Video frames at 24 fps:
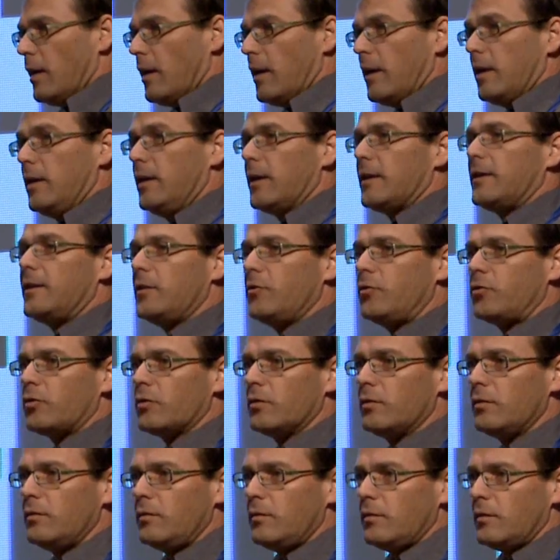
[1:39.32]
In
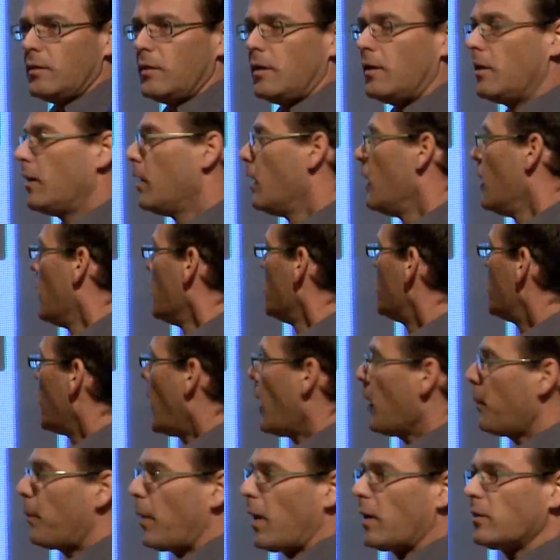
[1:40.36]
addition,
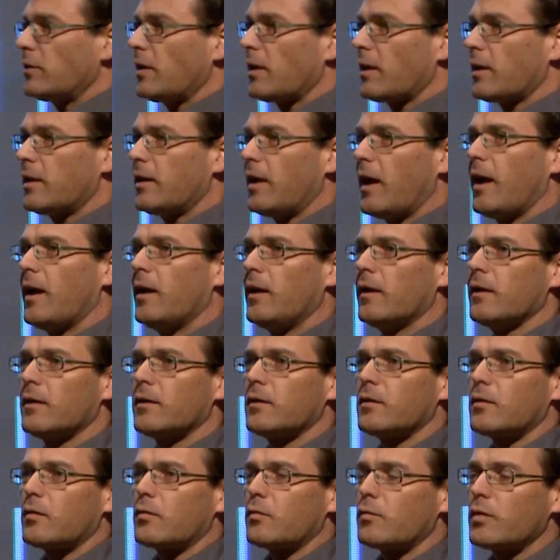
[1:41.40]
dry powder
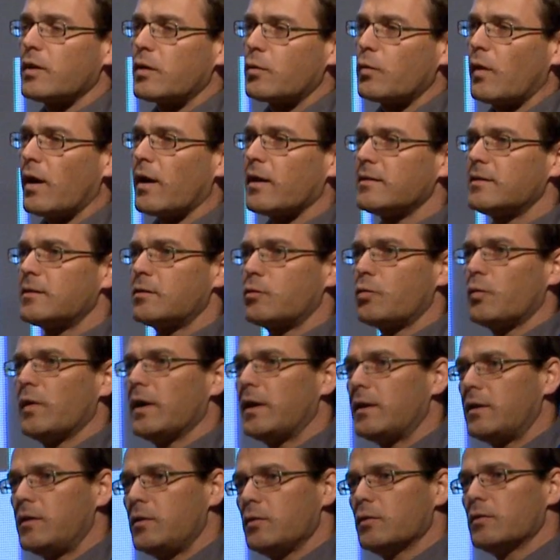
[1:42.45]
inhaler requires
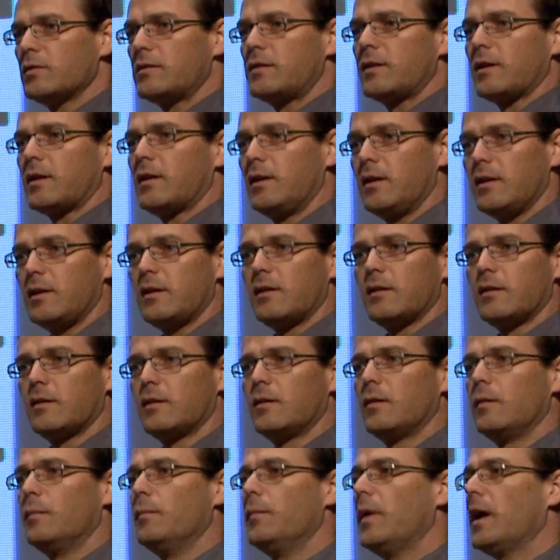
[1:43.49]
strict use technique.
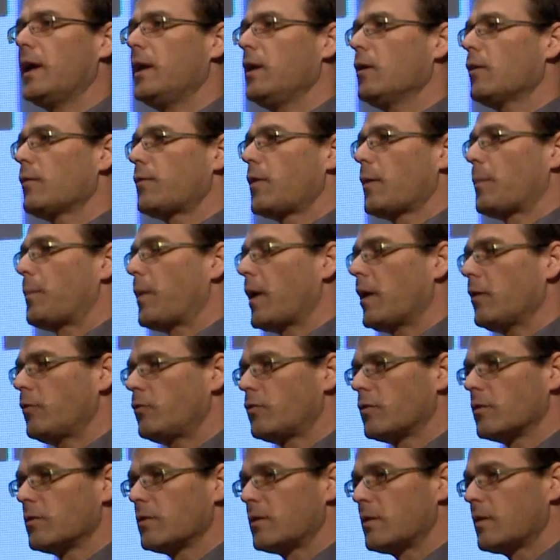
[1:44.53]
Many of the
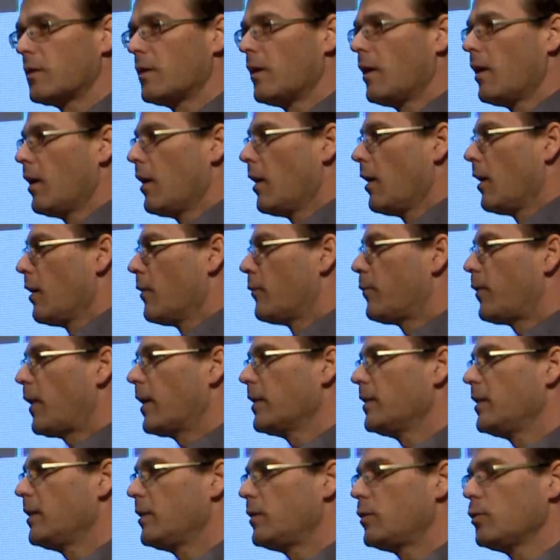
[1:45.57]
patients
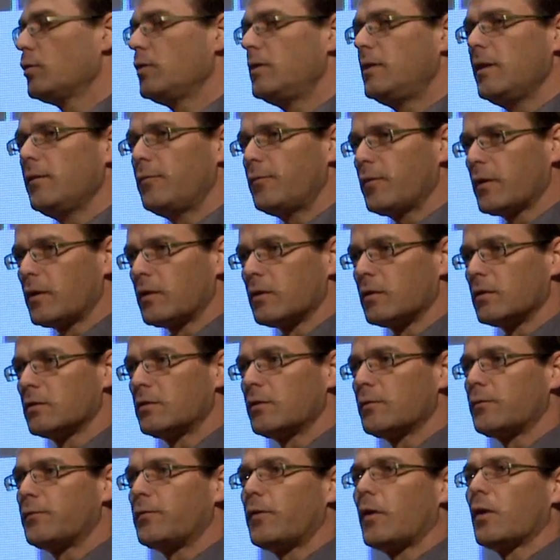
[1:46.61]
find it too difficult
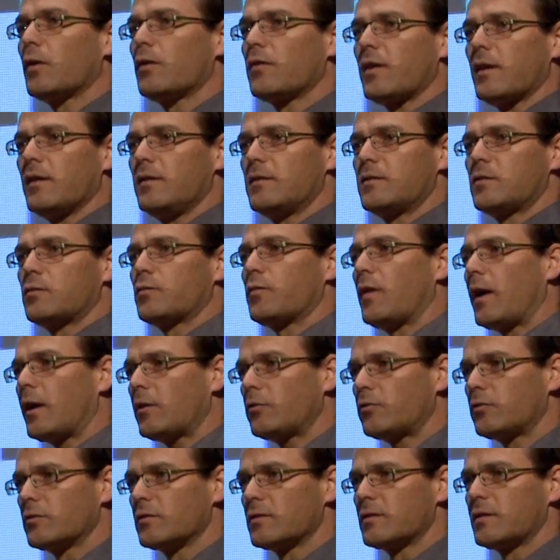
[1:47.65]
to follow the
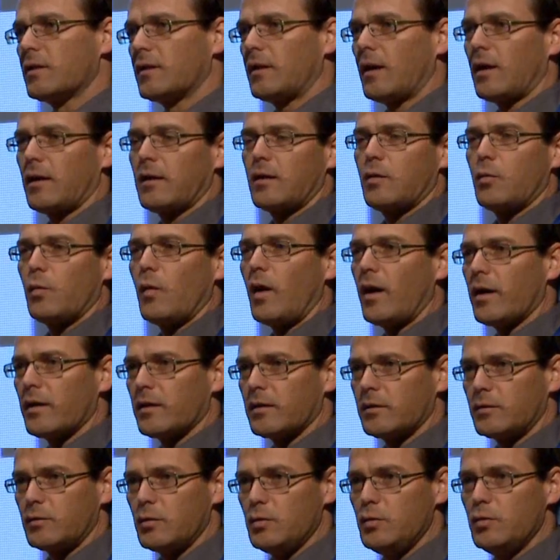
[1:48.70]
instructions that are
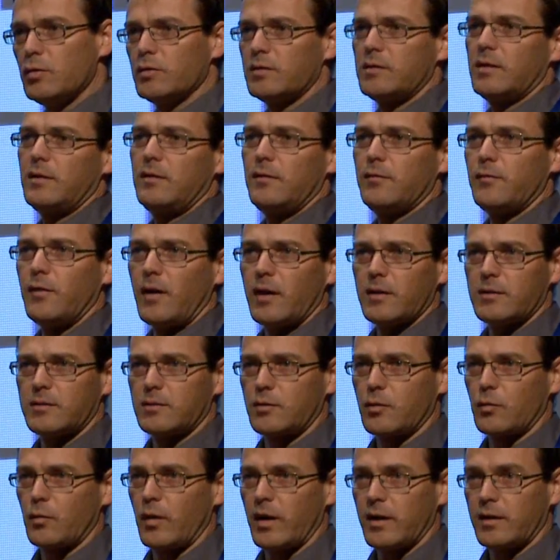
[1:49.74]
required to use the device
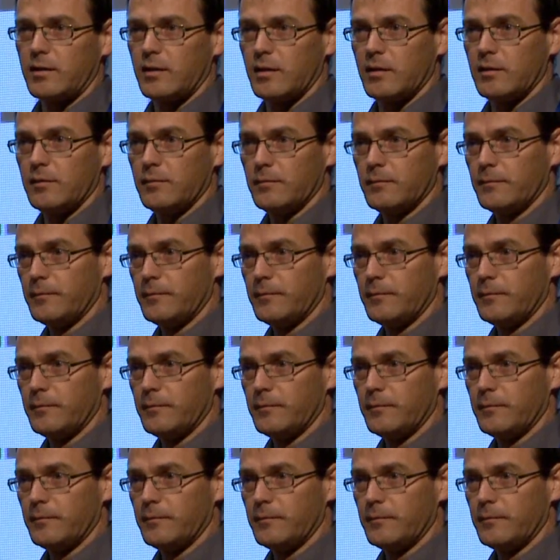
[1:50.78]
correctly.